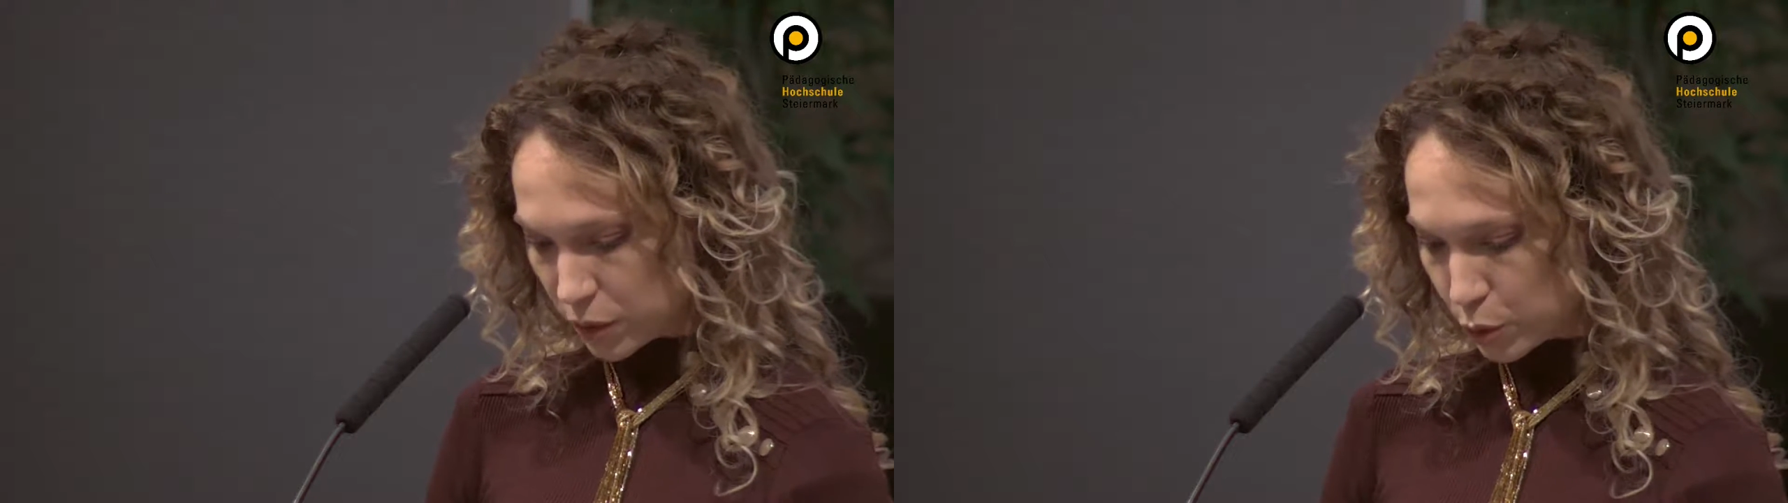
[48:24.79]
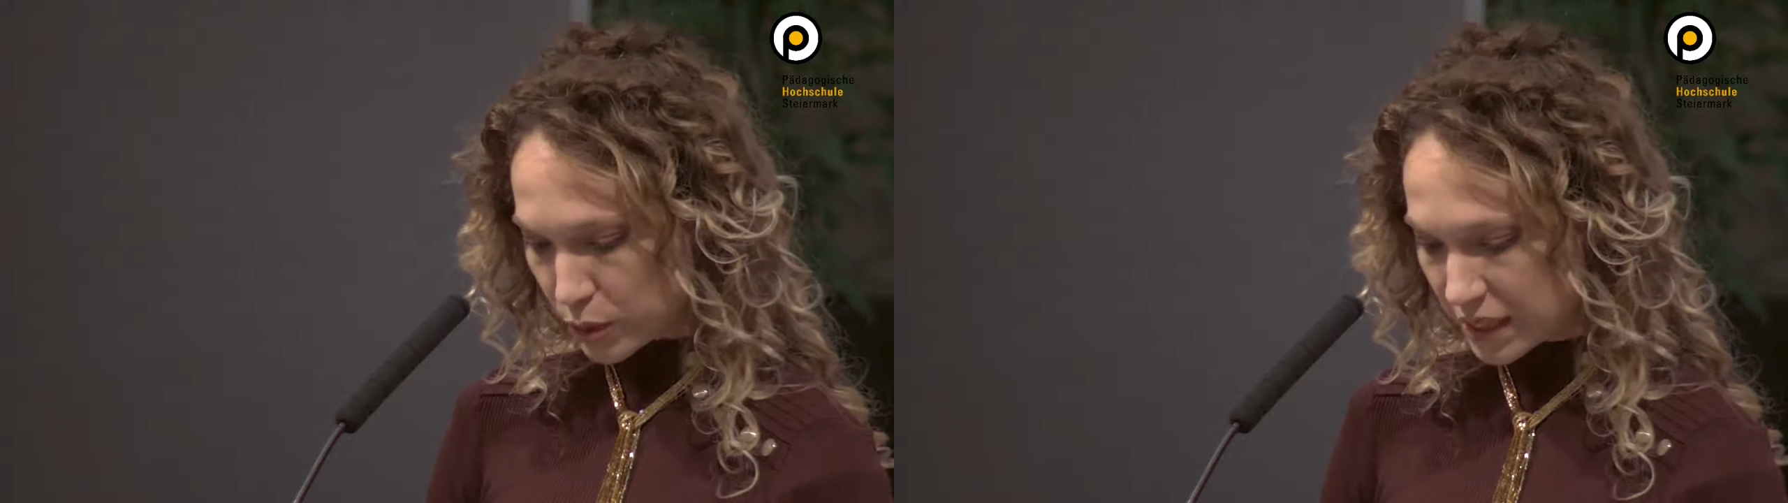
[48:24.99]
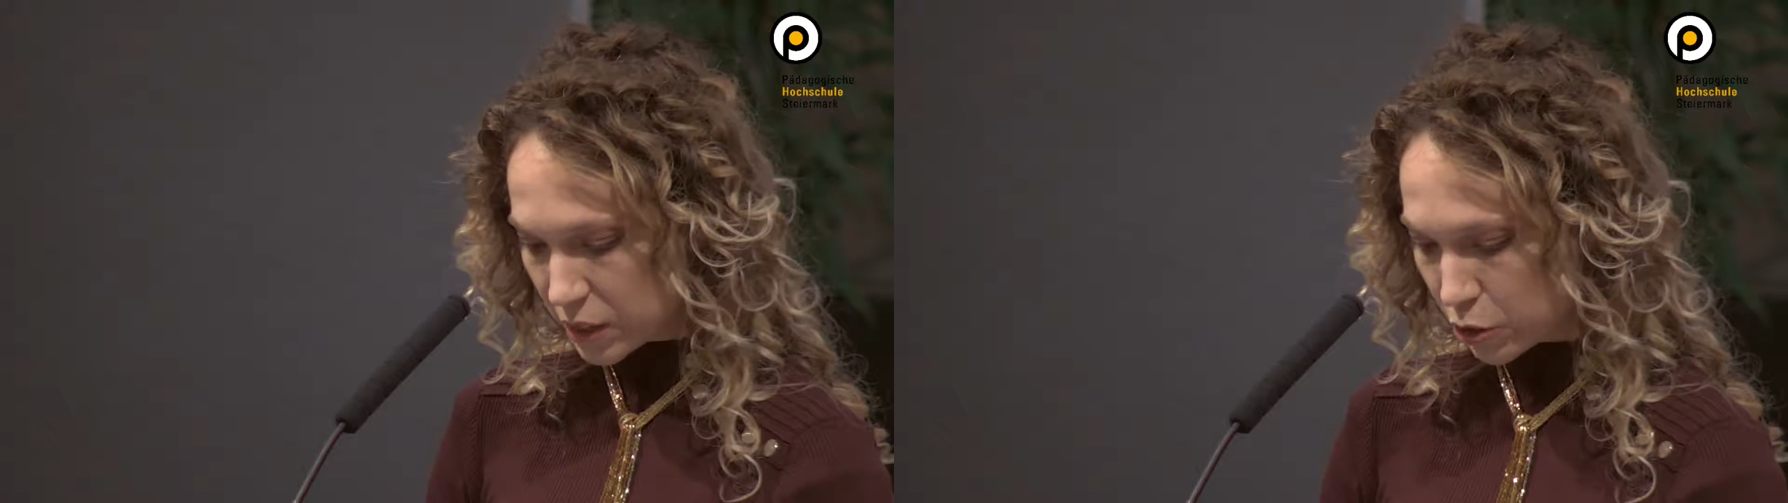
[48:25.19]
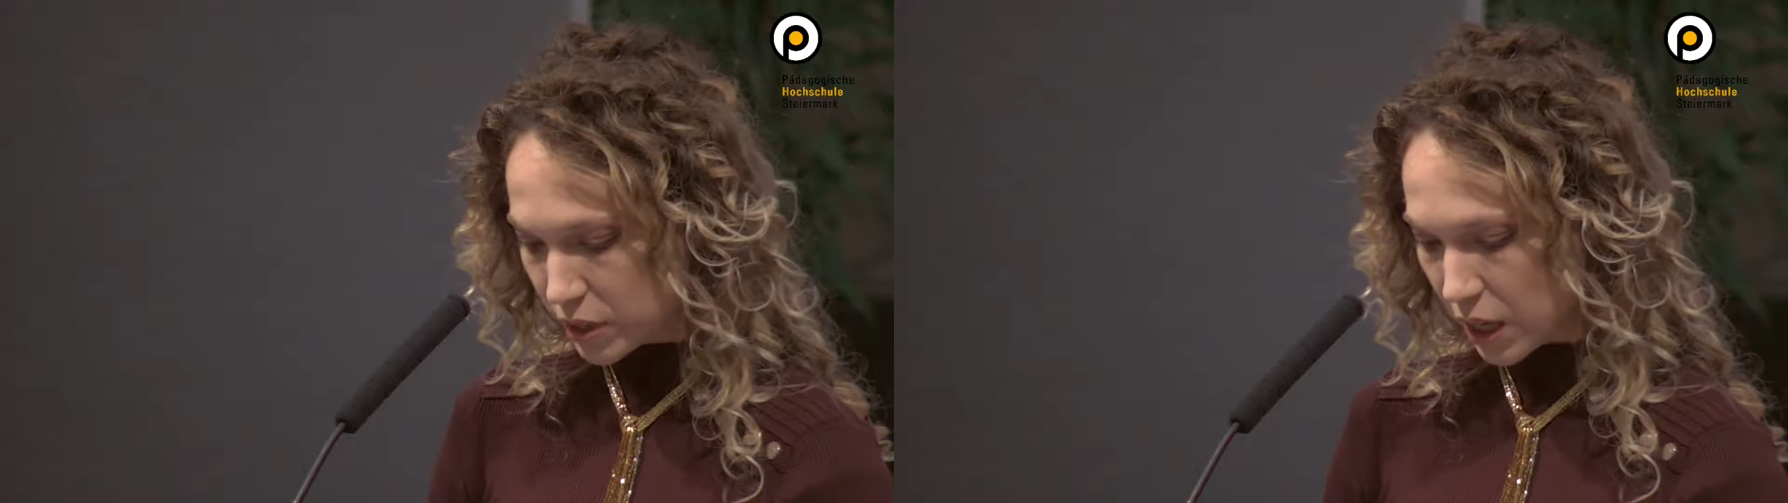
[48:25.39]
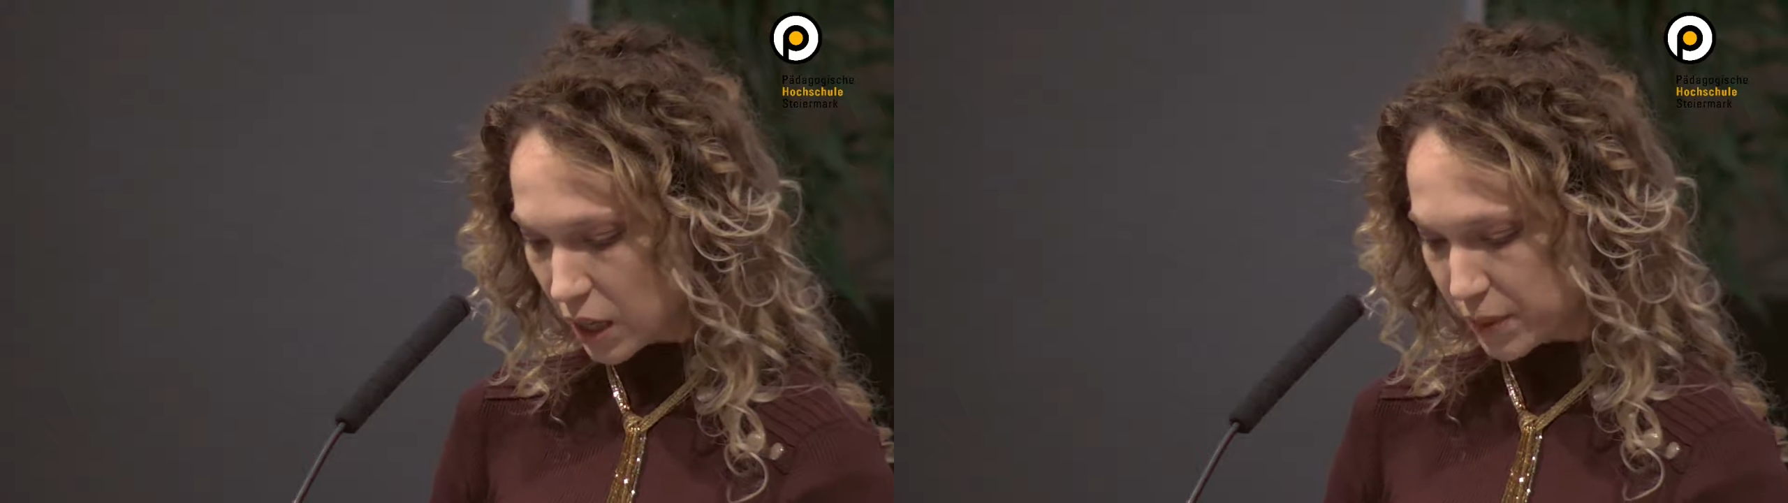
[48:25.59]
use
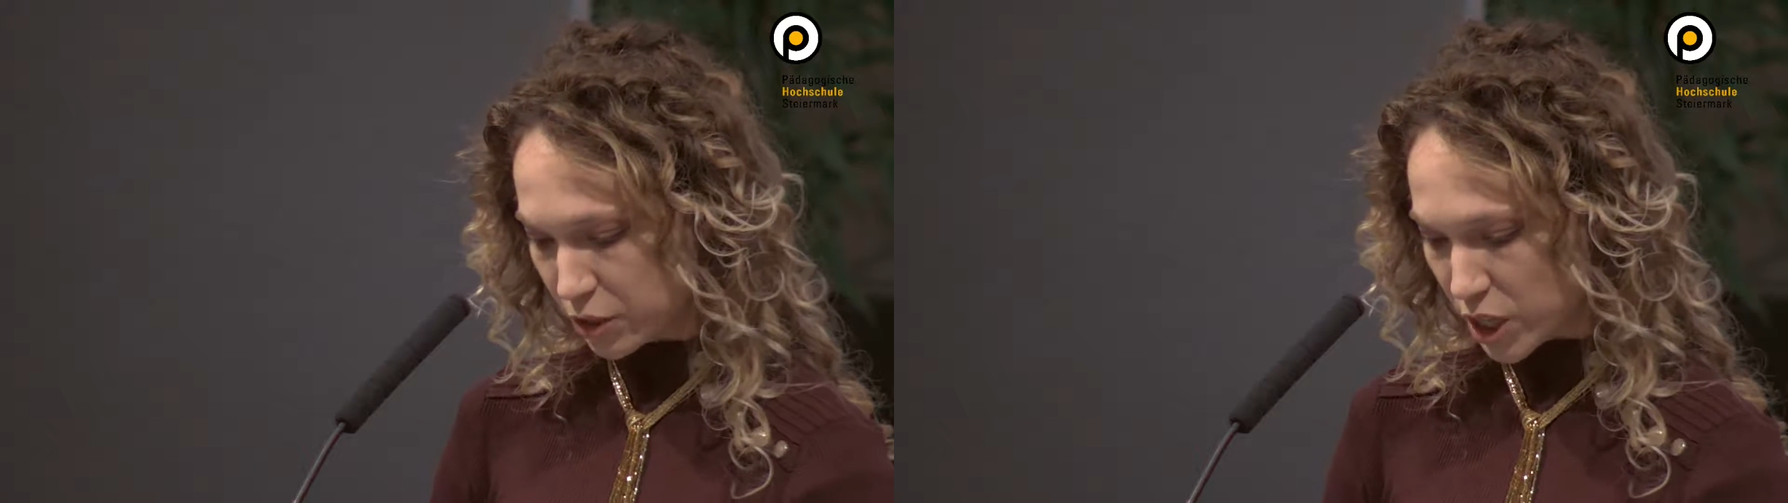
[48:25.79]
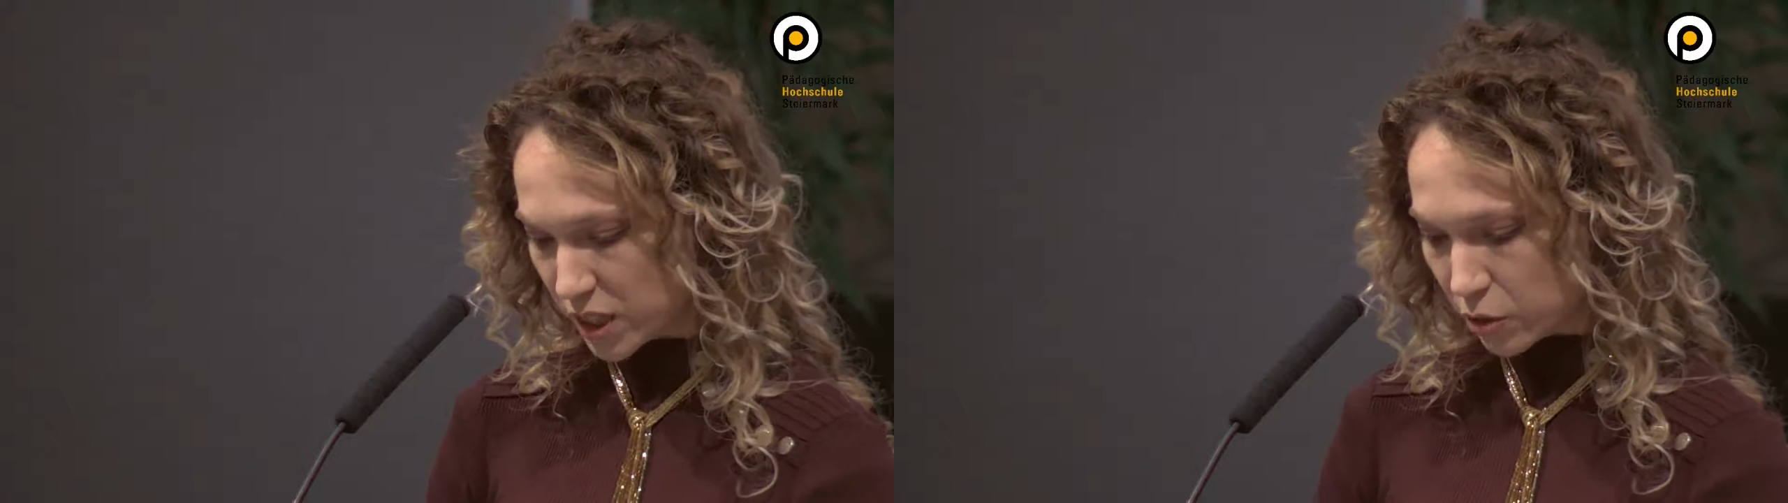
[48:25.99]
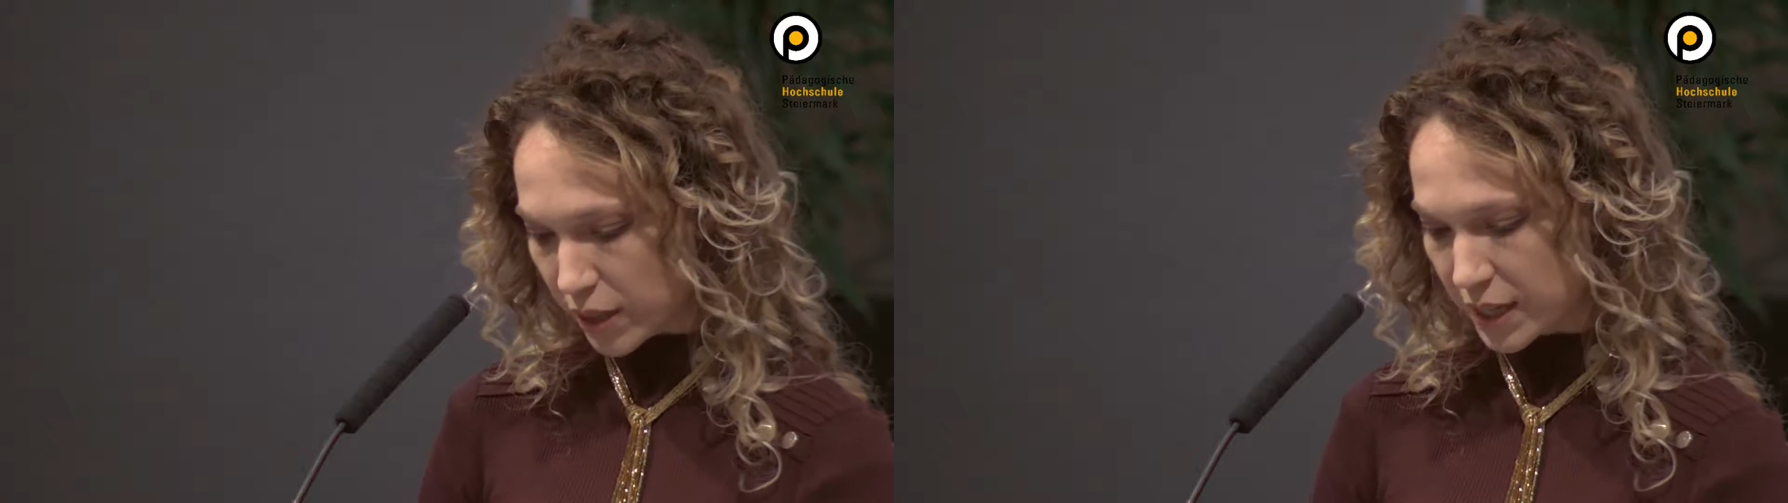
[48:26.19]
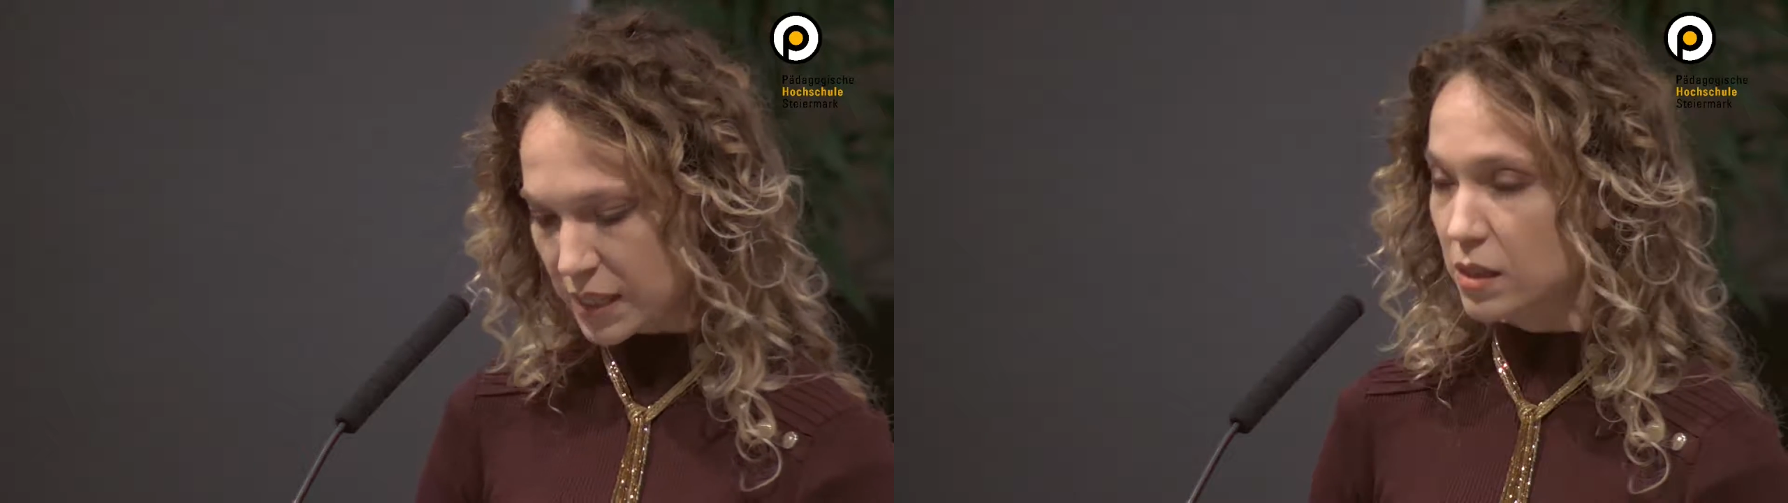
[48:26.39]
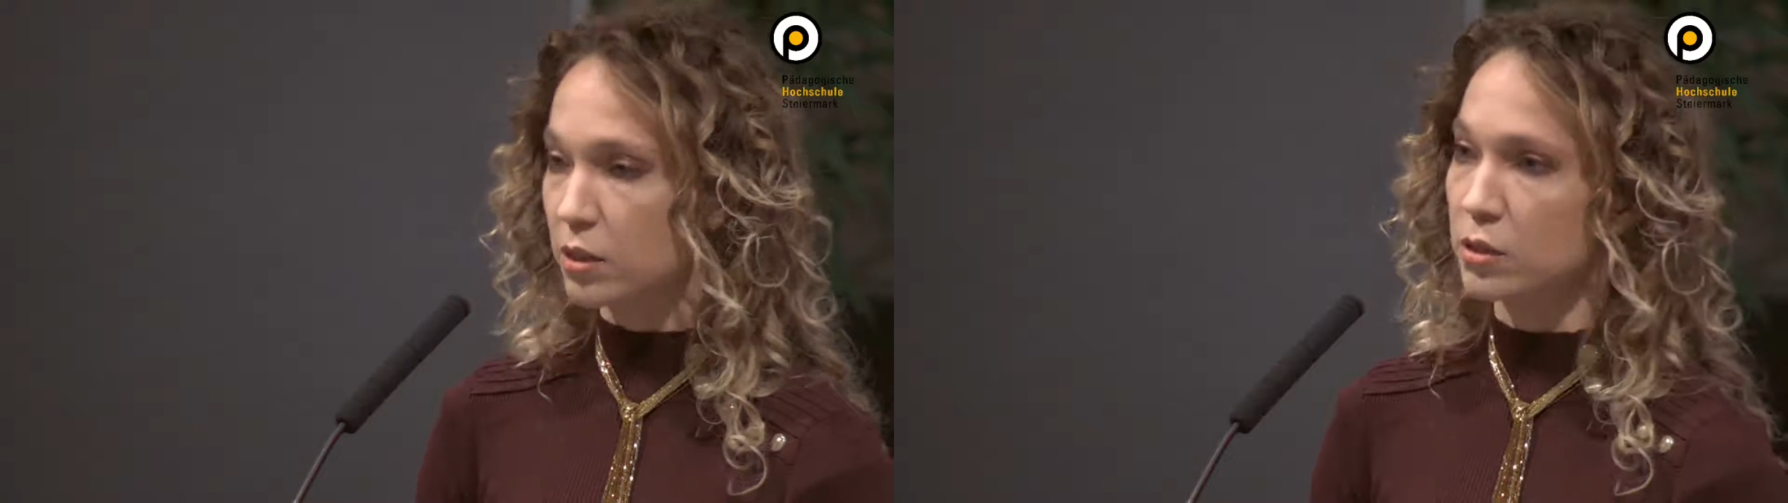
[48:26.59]
stereotype and
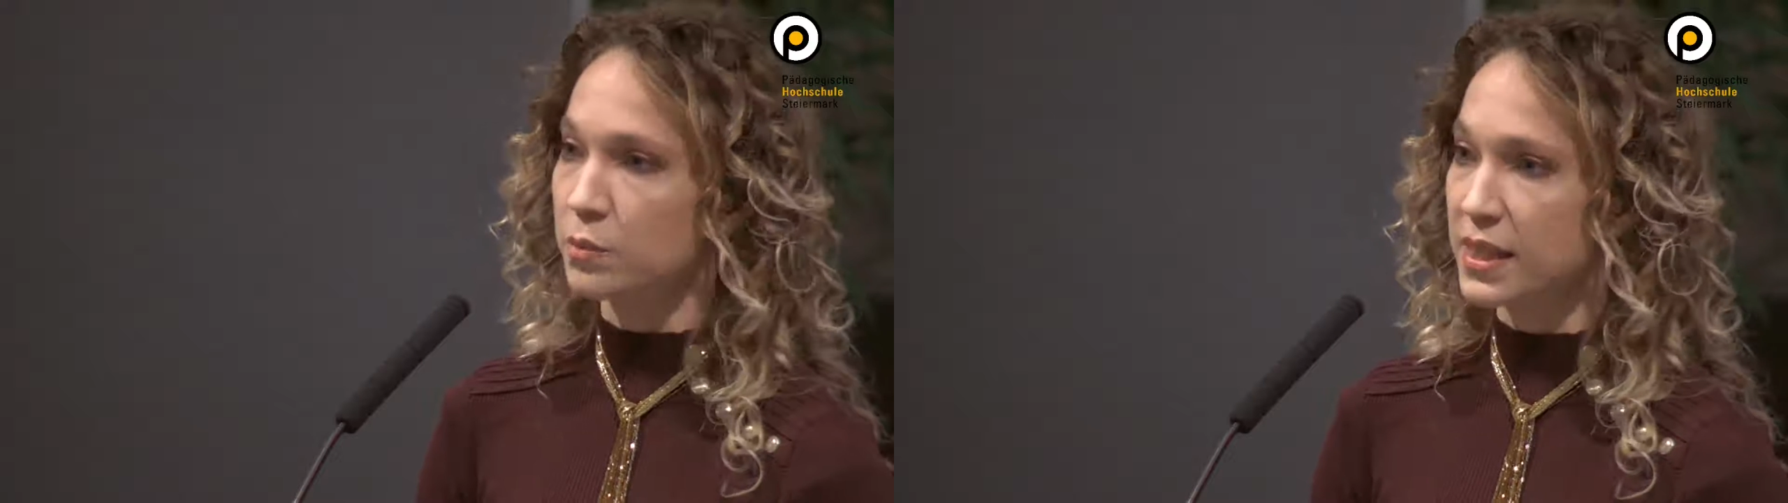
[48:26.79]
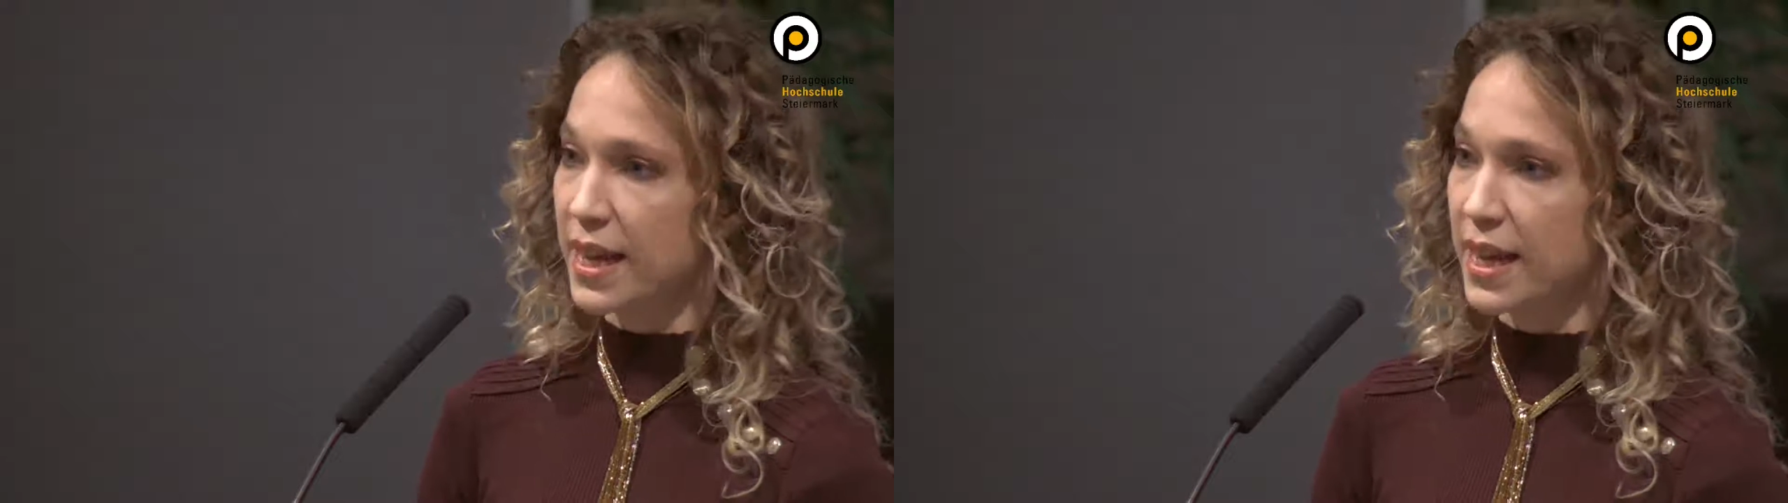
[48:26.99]
generalized terms